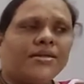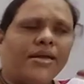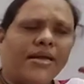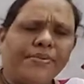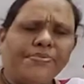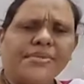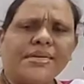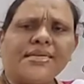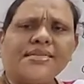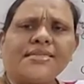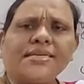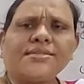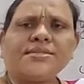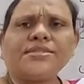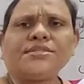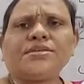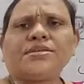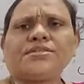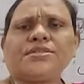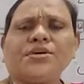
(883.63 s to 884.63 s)
If there is
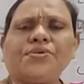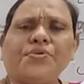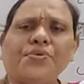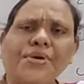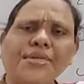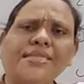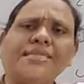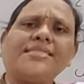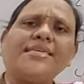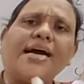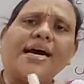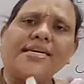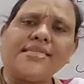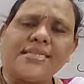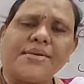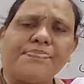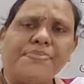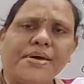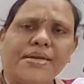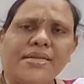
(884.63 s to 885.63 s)
resonance structure with charge
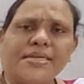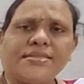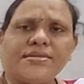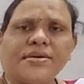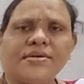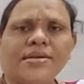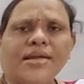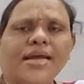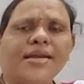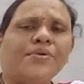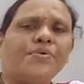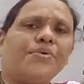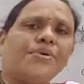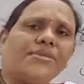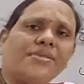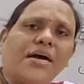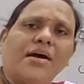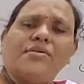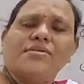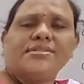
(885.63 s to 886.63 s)
separation and
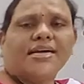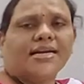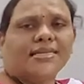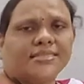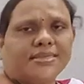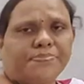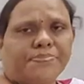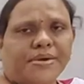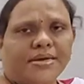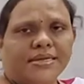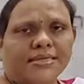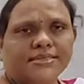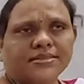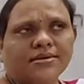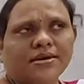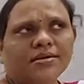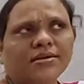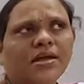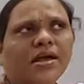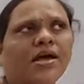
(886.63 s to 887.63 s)
without charge
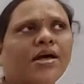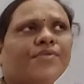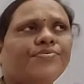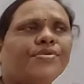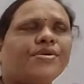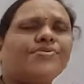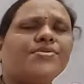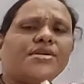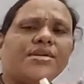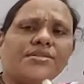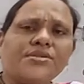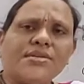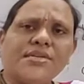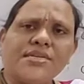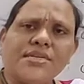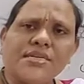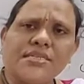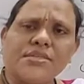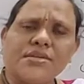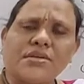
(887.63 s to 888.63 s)
separation, then the
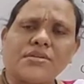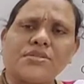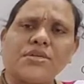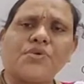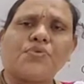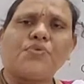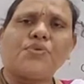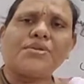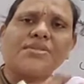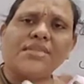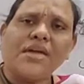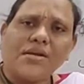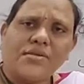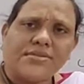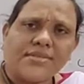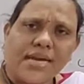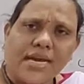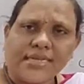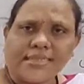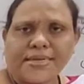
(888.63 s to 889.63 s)
resonating structure
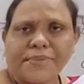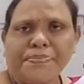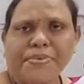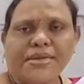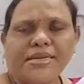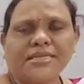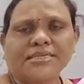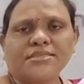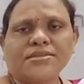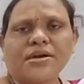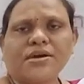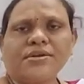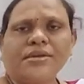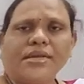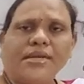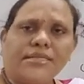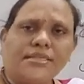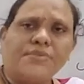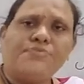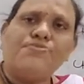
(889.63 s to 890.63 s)
without charge separation
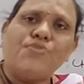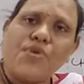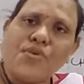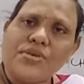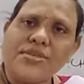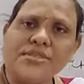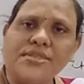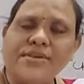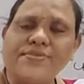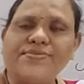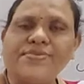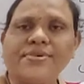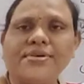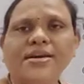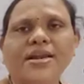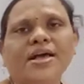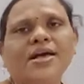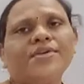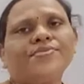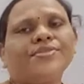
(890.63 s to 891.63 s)
is more
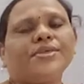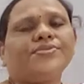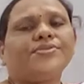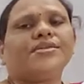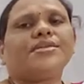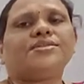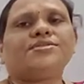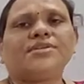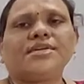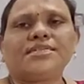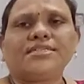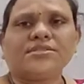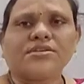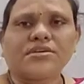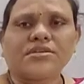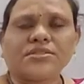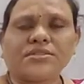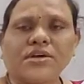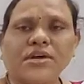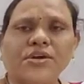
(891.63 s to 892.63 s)
stable than the resonance
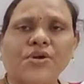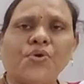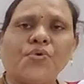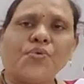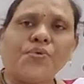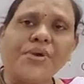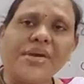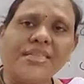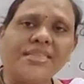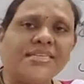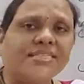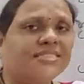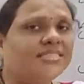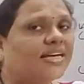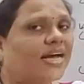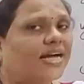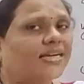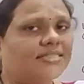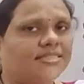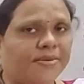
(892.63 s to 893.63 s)
structure with
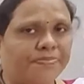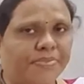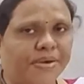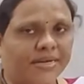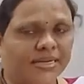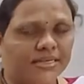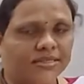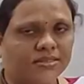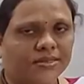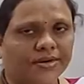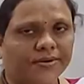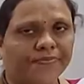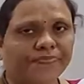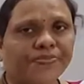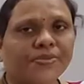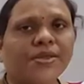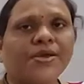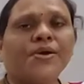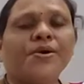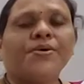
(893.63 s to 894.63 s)
charge separation.
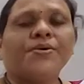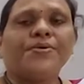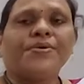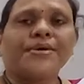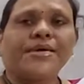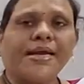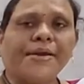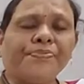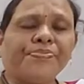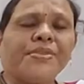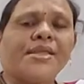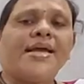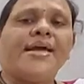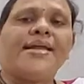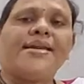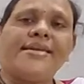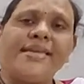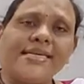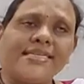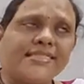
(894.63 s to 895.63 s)

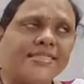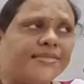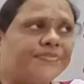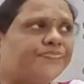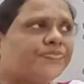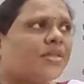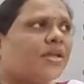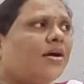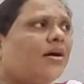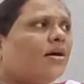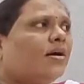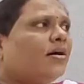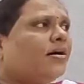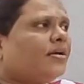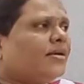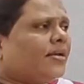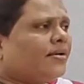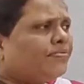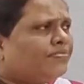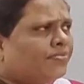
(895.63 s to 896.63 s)
Okay. Next, if there
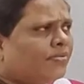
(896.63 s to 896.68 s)
are